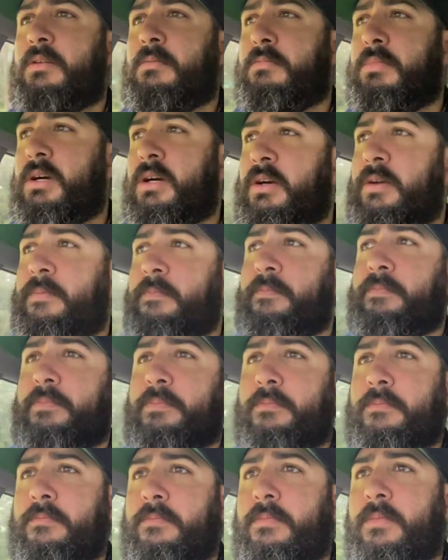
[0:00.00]
But
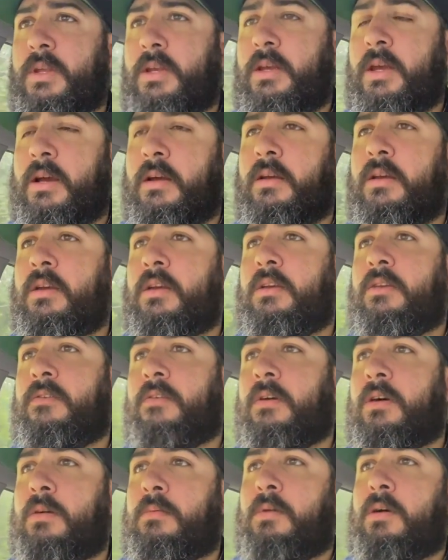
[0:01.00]
yeah, so I'm